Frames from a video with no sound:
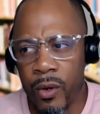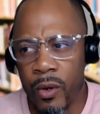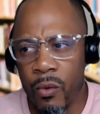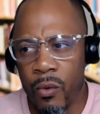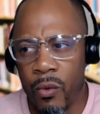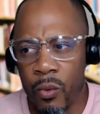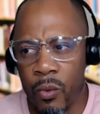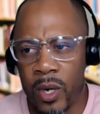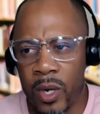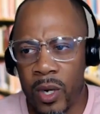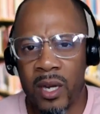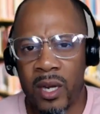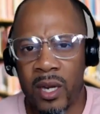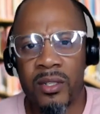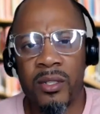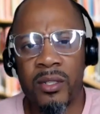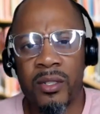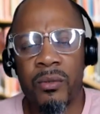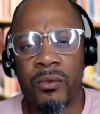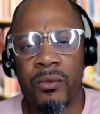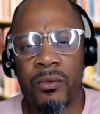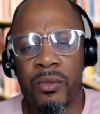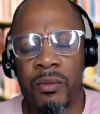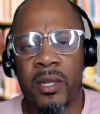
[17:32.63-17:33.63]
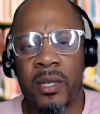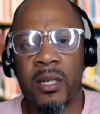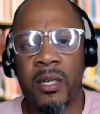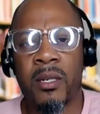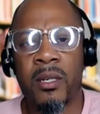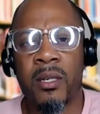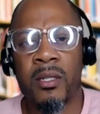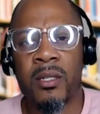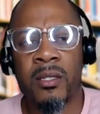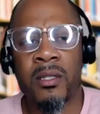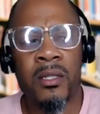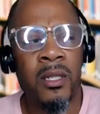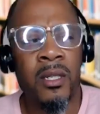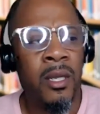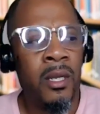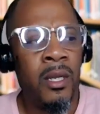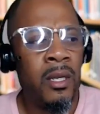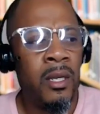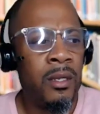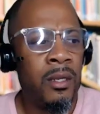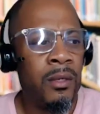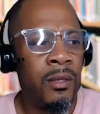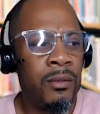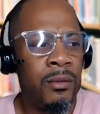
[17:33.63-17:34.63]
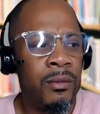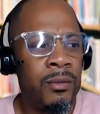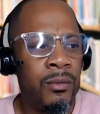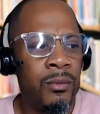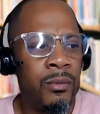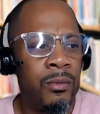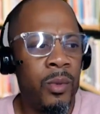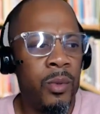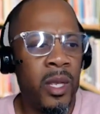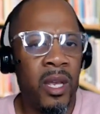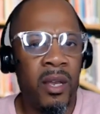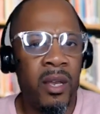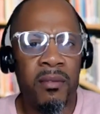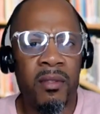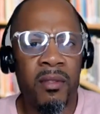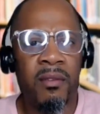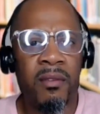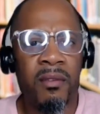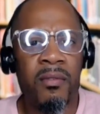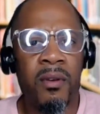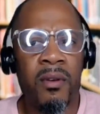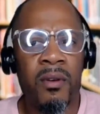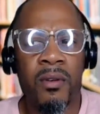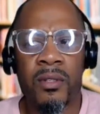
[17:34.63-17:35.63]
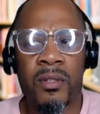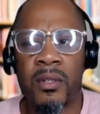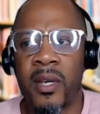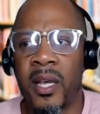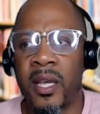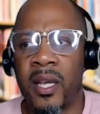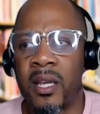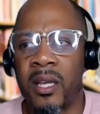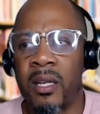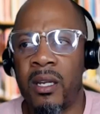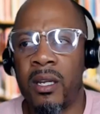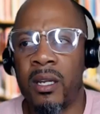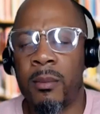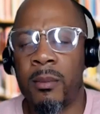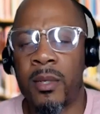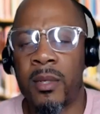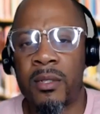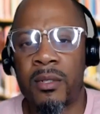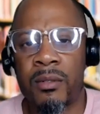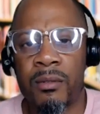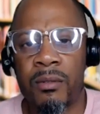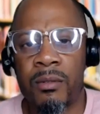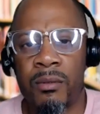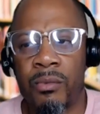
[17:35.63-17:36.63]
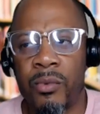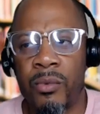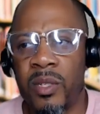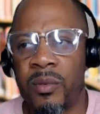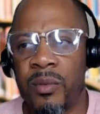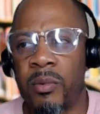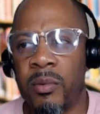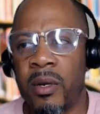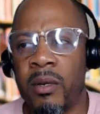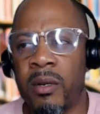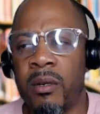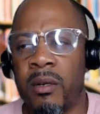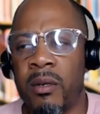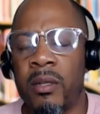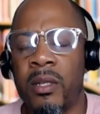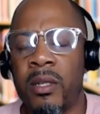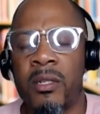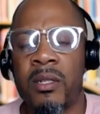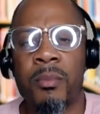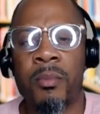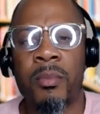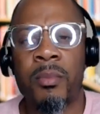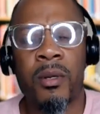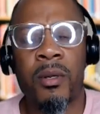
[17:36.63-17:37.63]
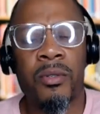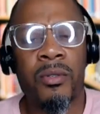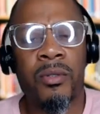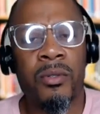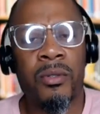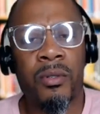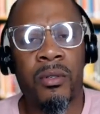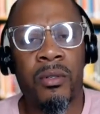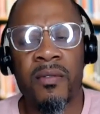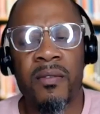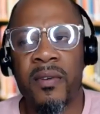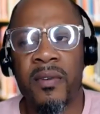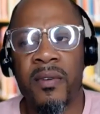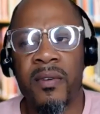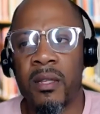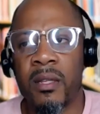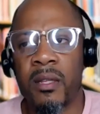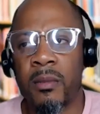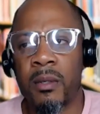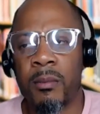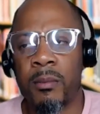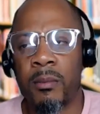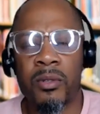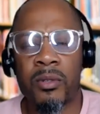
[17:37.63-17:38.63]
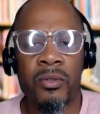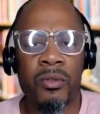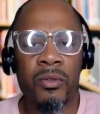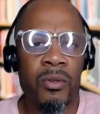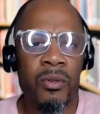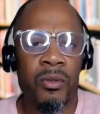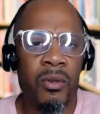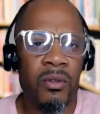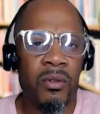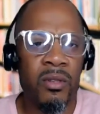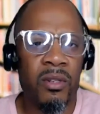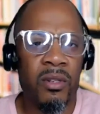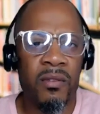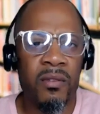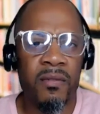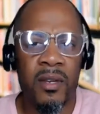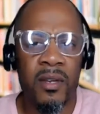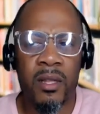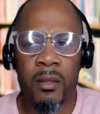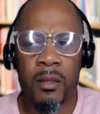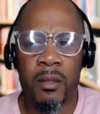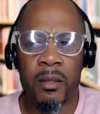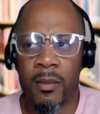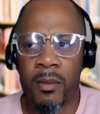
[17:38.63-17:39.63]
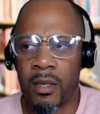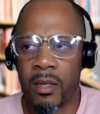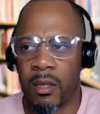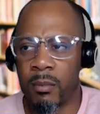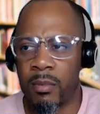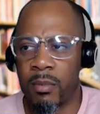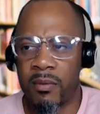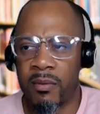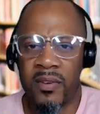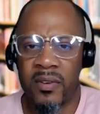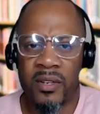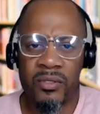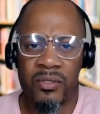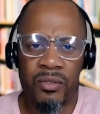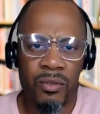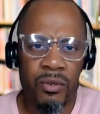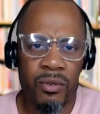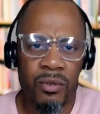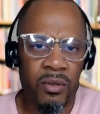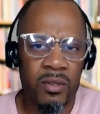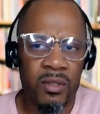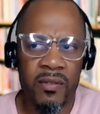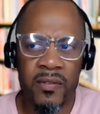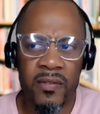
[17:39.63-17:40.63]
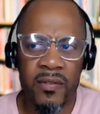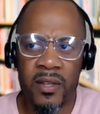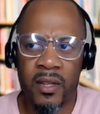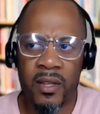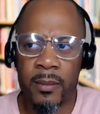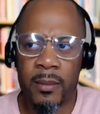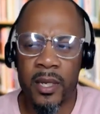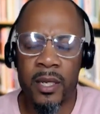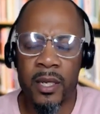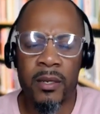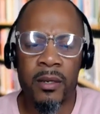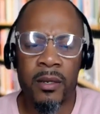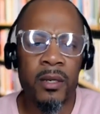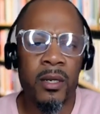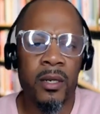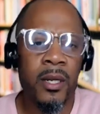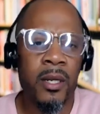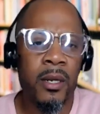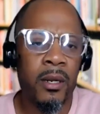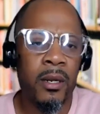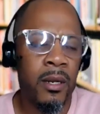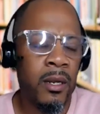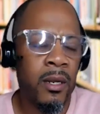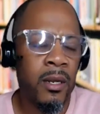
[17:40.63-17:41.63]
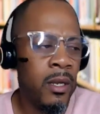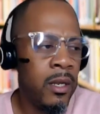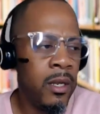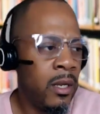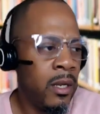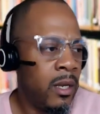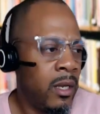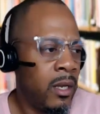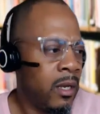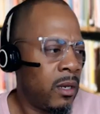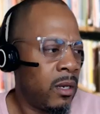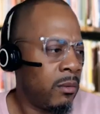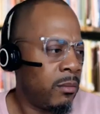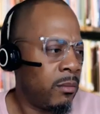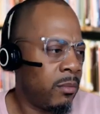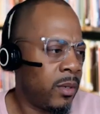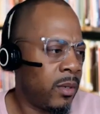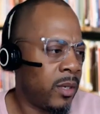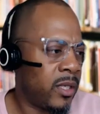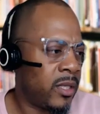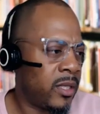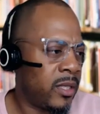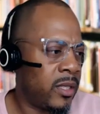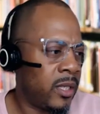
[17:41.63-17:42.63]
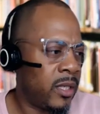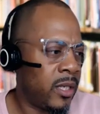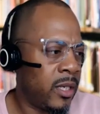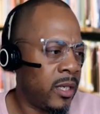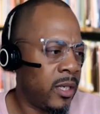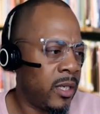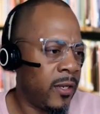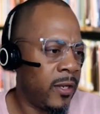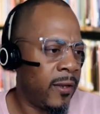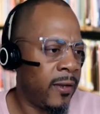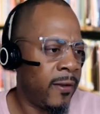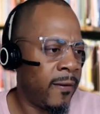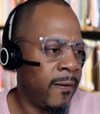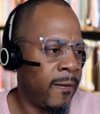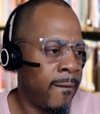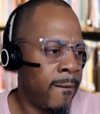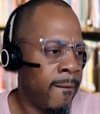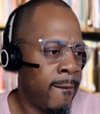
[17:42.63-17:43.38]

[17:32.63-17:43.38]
with our students because we heavily focus on academics. We sprinkle in some personal development, personal growth and development, professional growth and development here and there. But the